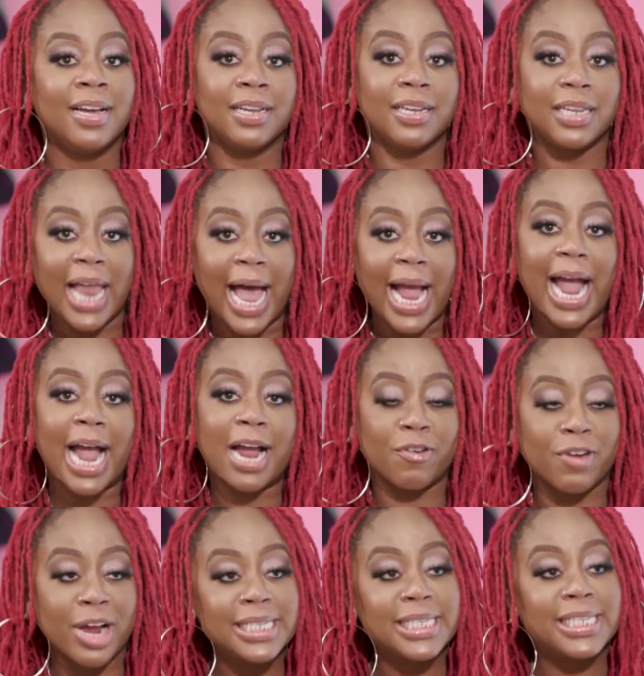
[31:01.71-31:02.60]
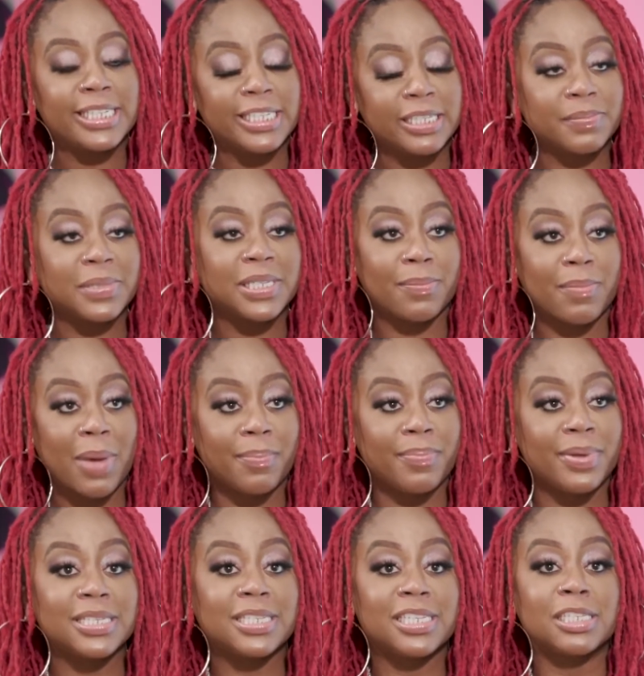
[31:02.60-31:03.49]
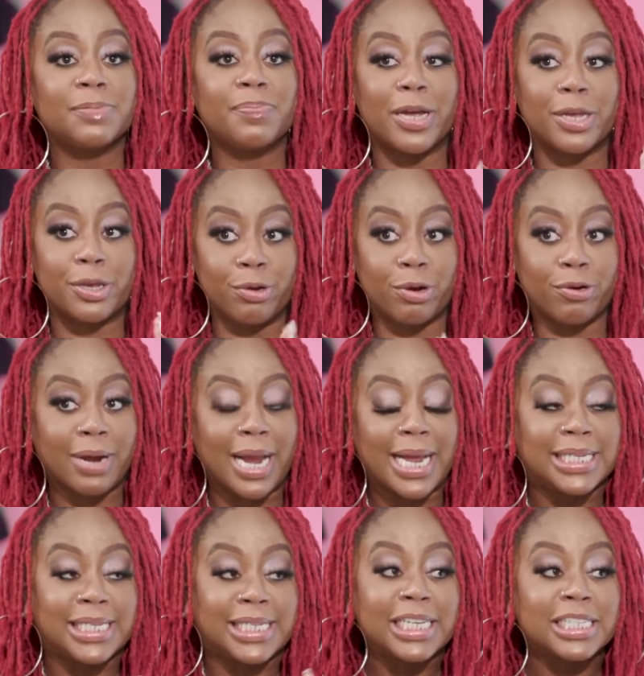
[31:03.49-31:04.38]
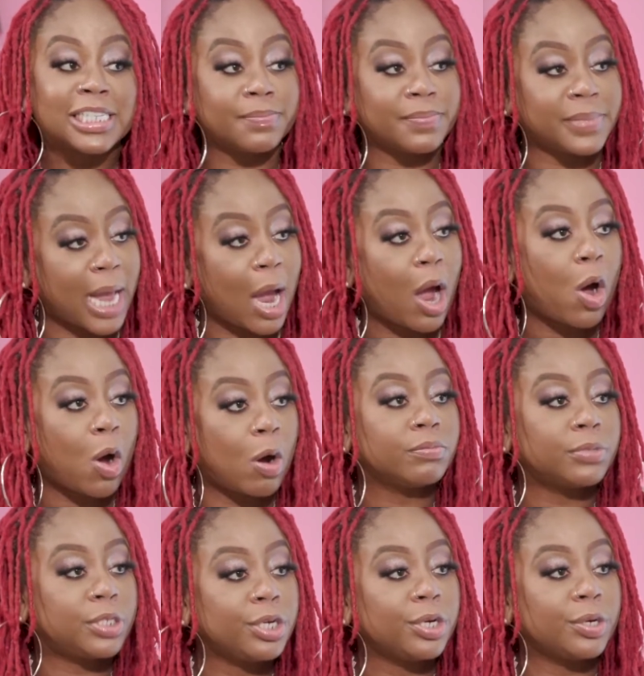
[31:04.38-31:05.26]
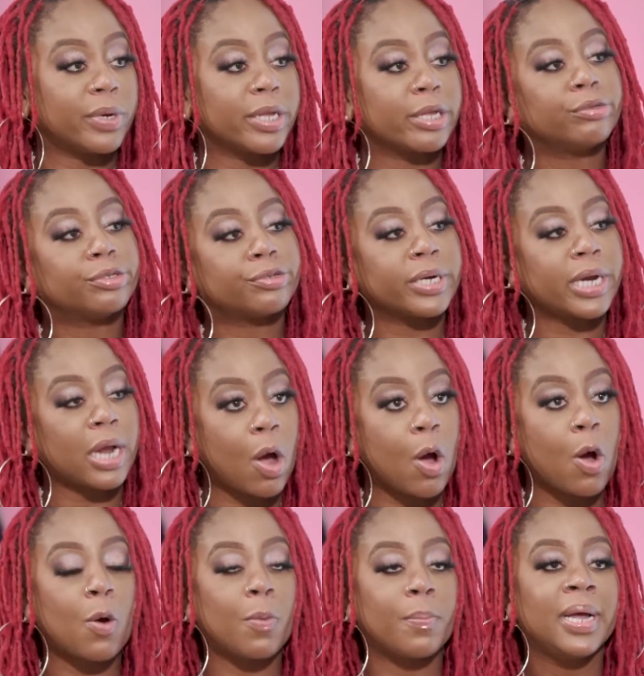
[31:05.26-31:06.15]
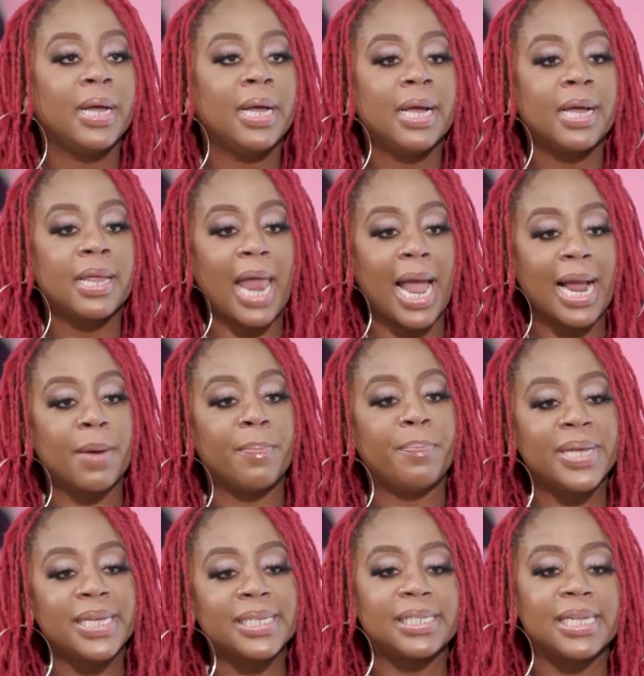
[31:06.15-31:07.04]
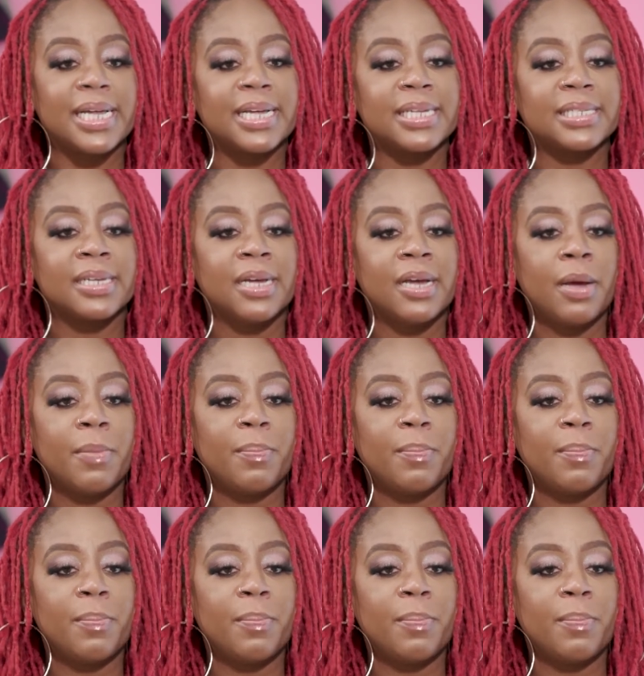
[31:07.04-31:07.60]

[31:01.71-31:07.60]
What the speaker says: Like, I create systems in my business, but you create systems at home too, and you treat home like a business.